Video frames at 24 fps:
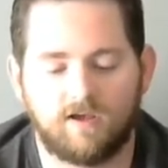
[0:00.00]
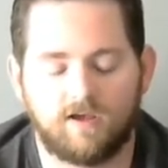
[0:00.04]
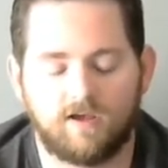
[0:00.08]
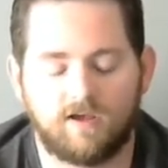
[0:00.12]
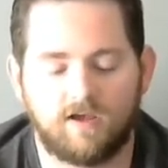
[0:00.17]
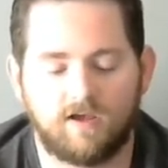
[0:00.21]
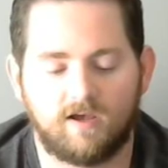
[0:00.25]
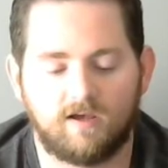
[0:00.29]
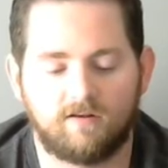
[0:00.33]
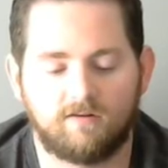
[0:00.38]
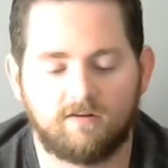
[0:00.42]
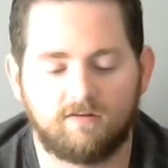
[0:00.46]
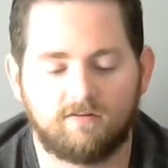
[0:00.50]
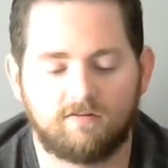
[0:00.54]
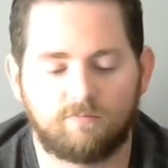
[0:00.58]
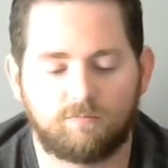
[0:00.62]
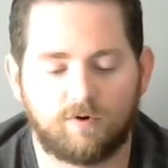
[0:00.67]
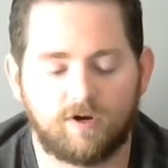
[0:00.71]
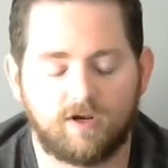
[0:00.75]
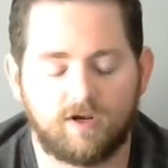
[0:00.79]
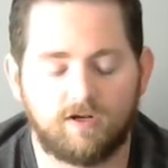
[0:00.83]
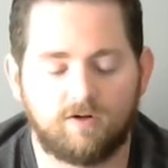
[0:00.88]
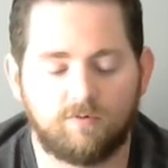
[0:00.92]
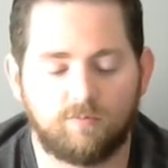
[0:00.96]
and
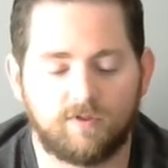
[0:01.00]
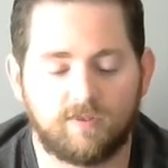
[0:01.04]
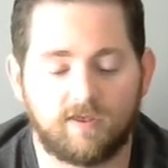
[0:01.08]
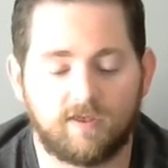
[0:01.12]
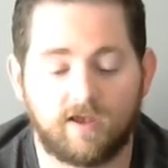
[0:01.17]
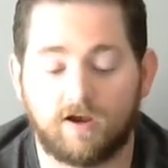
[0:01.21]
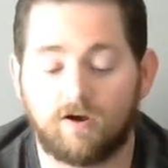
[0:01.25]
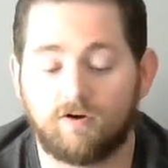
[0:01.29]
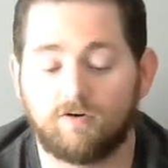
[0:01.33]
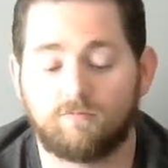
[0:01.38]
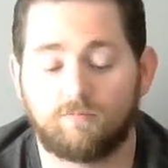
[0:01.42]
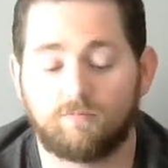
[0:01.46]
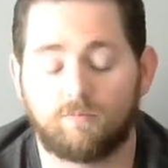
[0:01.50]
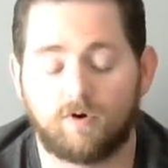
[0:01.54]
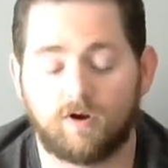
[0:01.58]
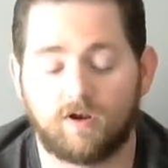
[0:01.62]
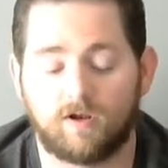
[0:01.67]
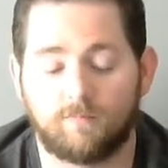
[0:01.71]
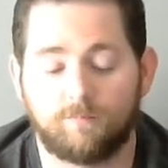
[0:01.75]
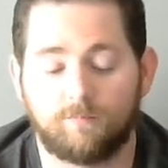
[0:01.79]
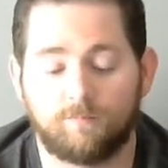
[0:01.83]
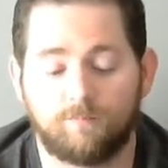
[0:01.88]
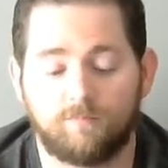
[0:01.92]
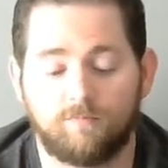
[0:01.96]
sprayed with hairspray.